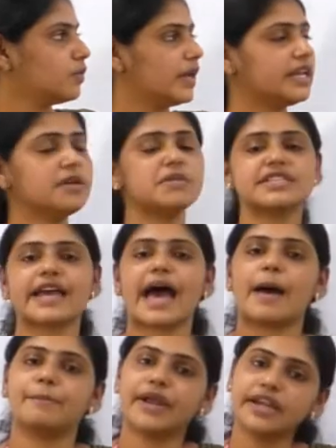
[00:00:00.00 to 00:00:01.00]
very much
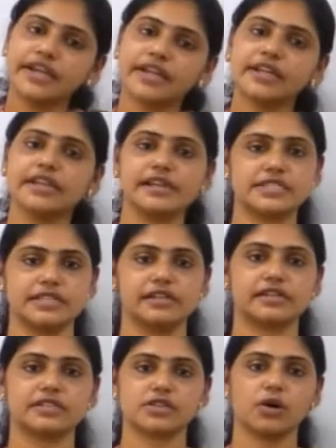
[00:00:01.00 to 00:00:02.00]
abundant in
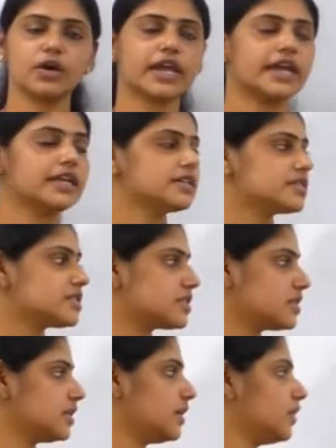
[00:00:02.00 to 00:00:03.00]
silt. Okay, it
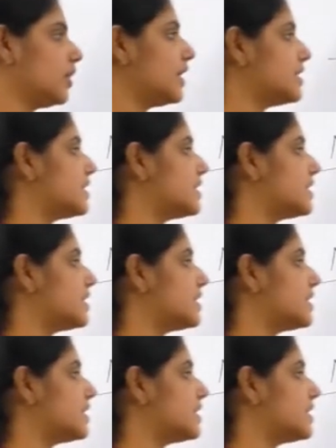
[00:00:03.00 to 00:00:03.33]
is, you can